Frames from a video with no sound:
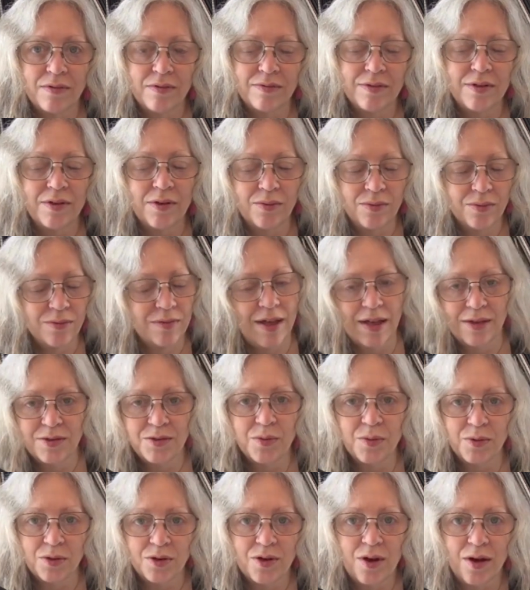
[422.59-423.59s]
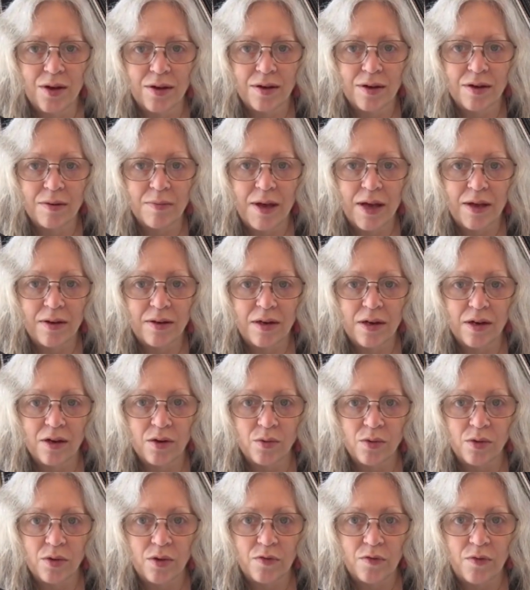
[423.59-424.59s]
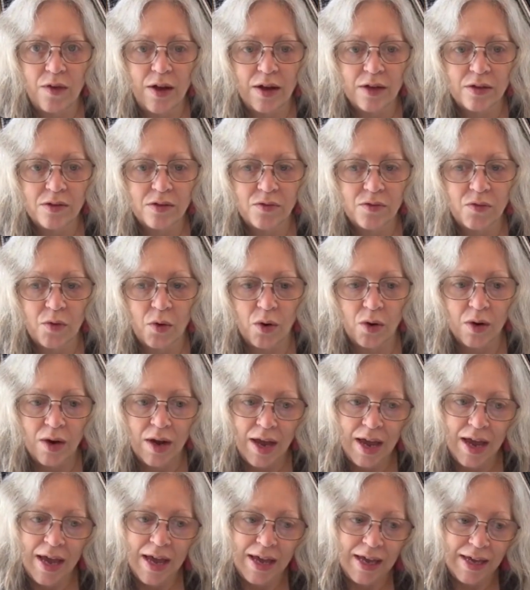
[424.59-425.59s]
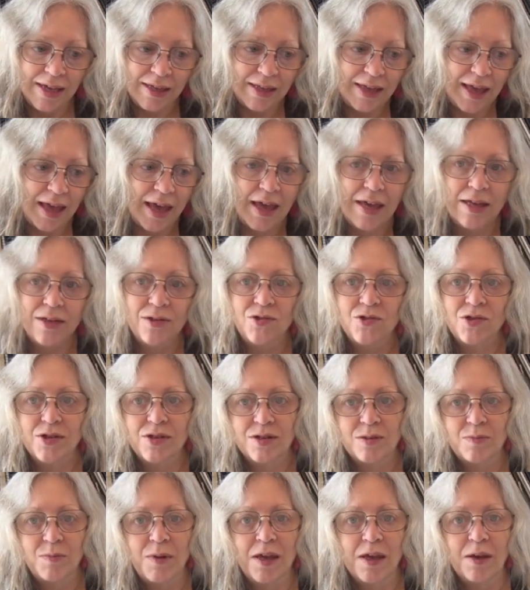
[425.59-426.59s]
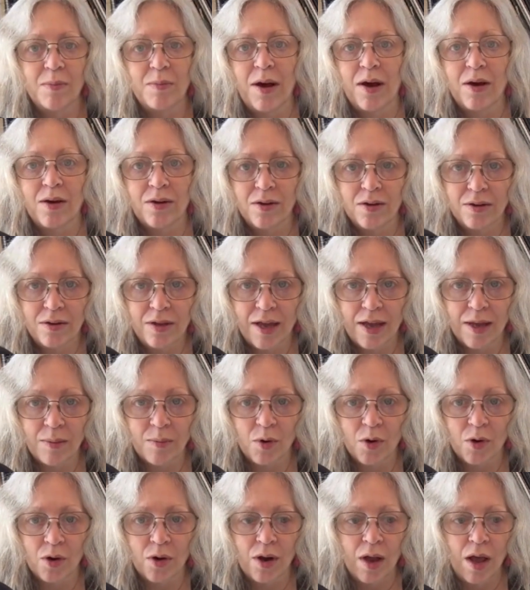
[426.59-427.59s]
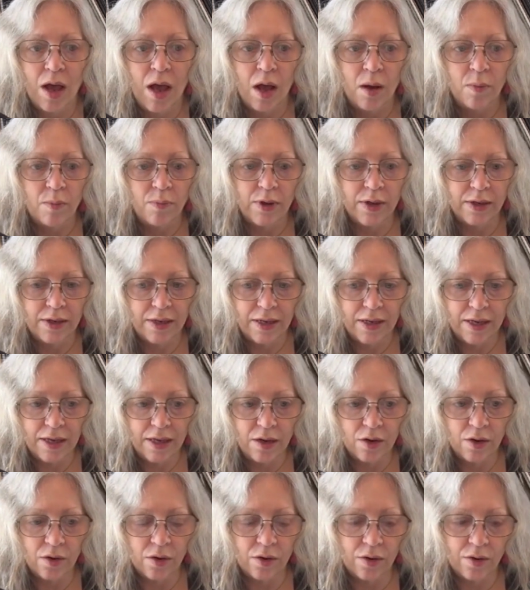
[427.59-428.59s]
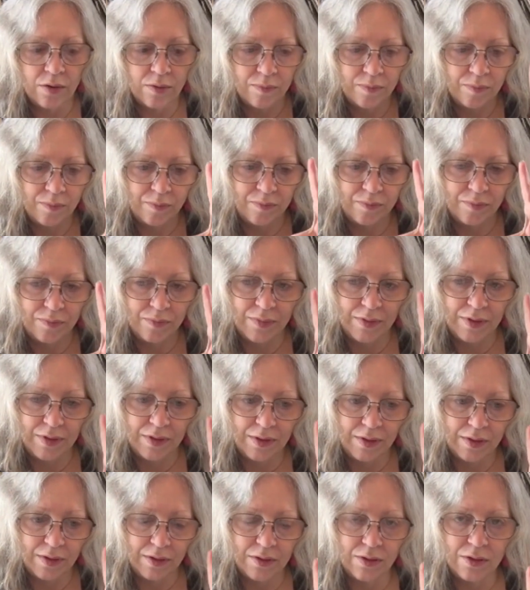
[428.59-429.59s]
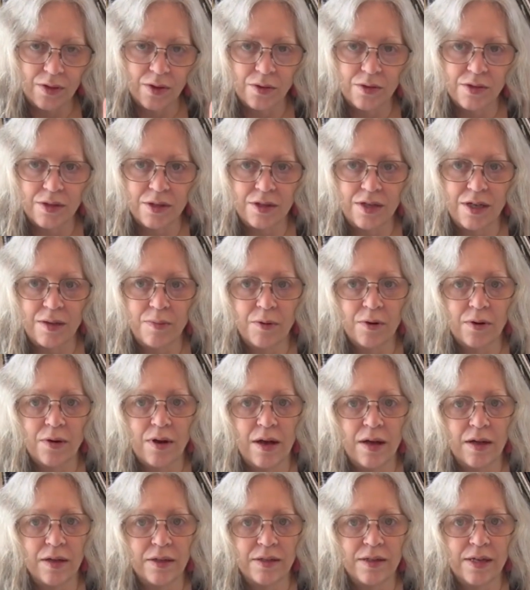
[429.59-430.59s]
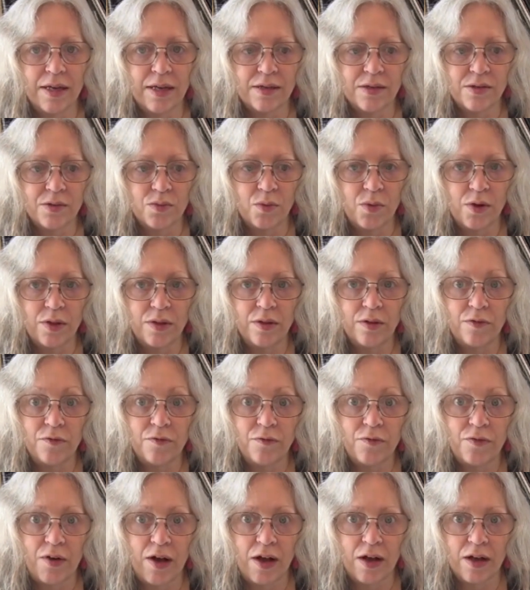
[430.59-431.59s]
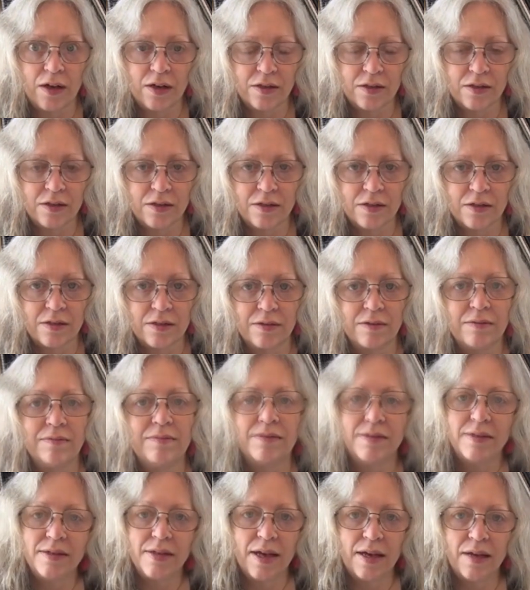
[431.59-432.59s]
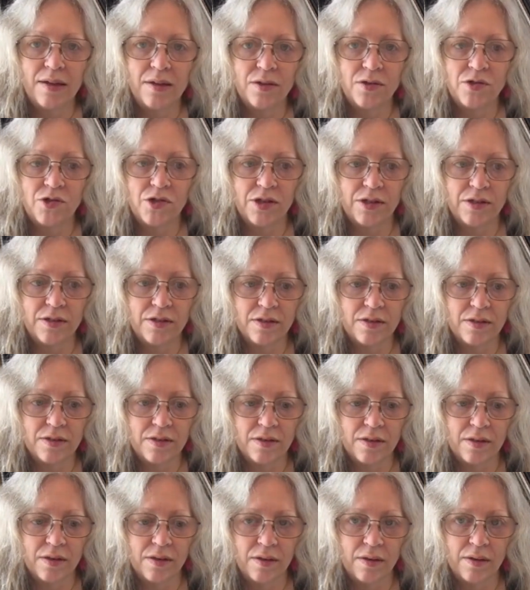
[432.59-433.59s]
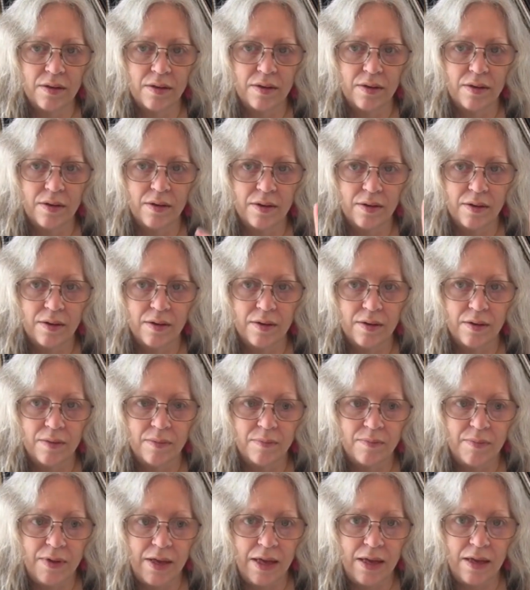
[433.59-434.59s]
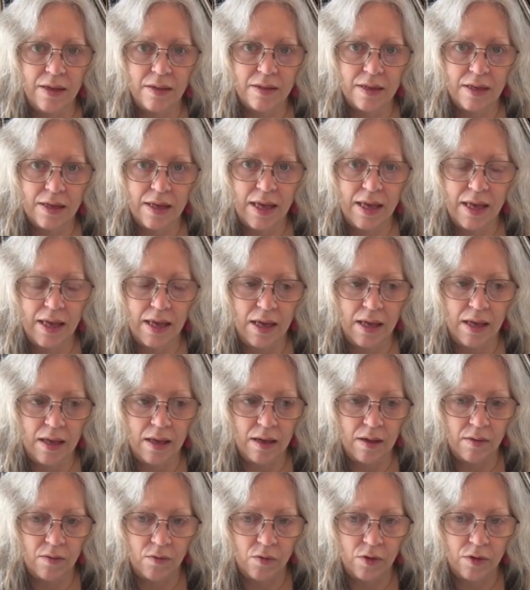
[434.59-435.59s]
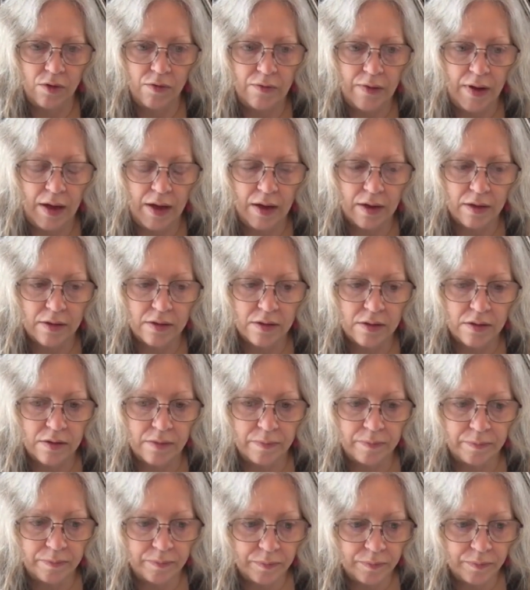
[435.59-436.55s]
So that's what we're talking about here with the fox fur. It can just be about glamour, but here there's a deeper context with the fox. Intelligence being the key with fox.